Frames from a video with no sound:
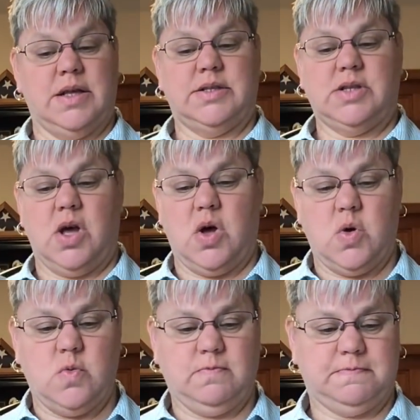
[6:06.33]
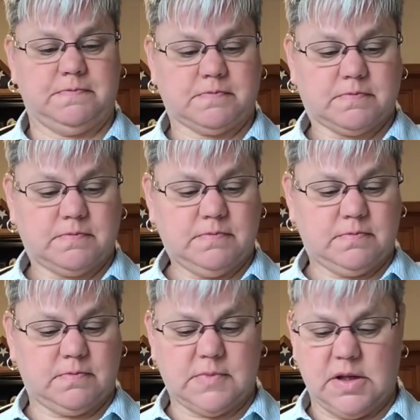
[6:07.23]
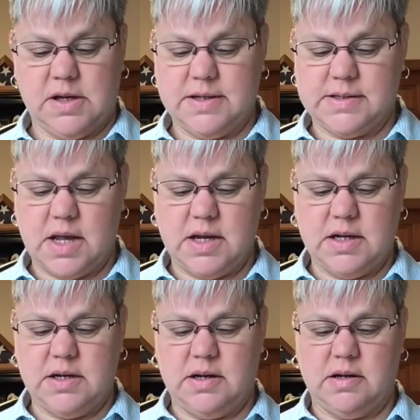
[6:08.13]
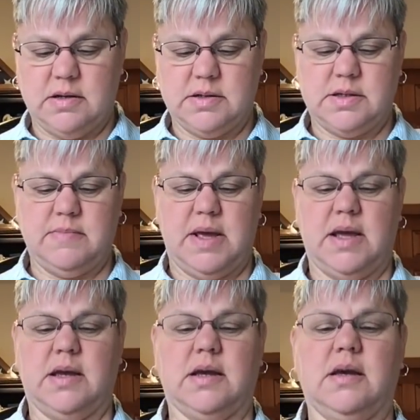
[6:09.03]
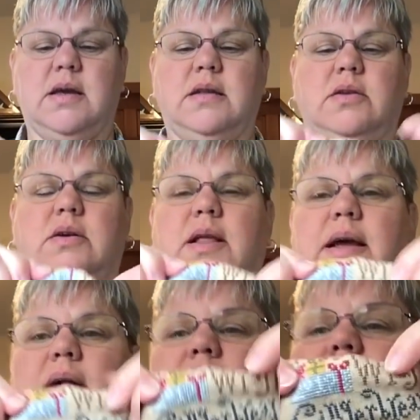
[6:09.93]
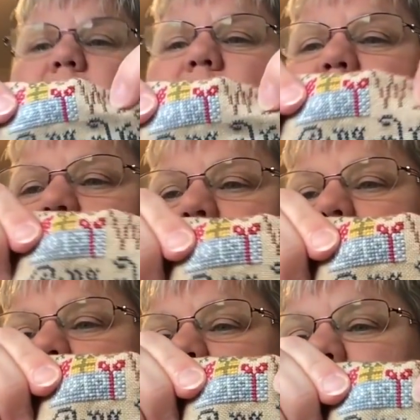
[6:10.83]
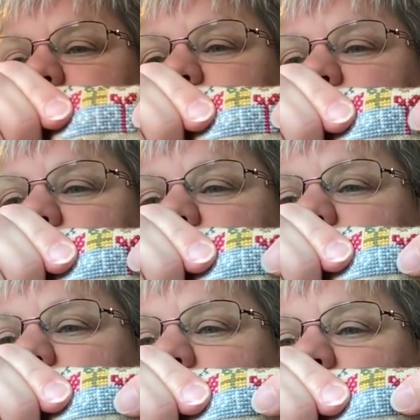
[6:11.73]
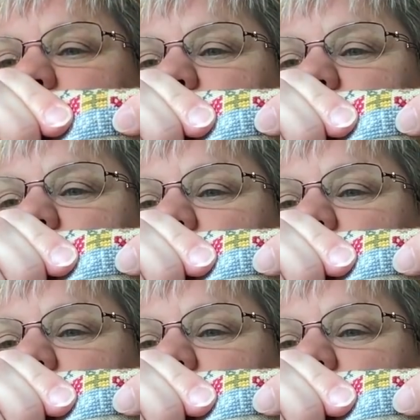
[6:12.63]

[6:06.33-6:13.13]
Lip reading: So I decided to make it look like a 9 with a straight stitch